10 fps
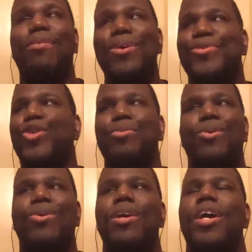Ball
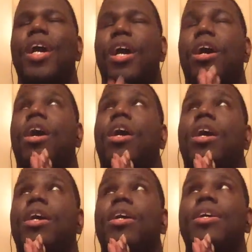Super
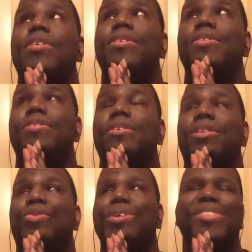is
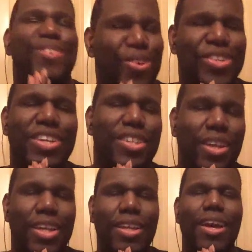the resurgence.
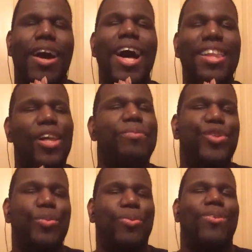I love
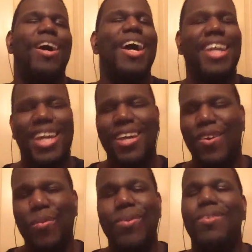Super. I can't
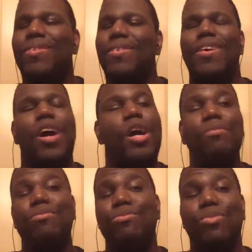help it.
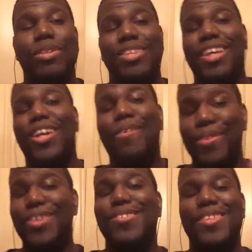Once I get off
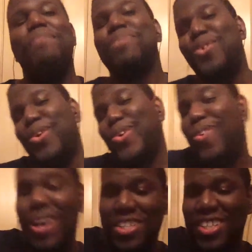this, I'm going to go
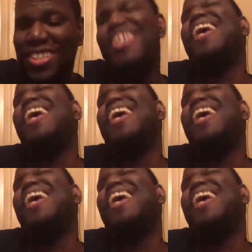watch it.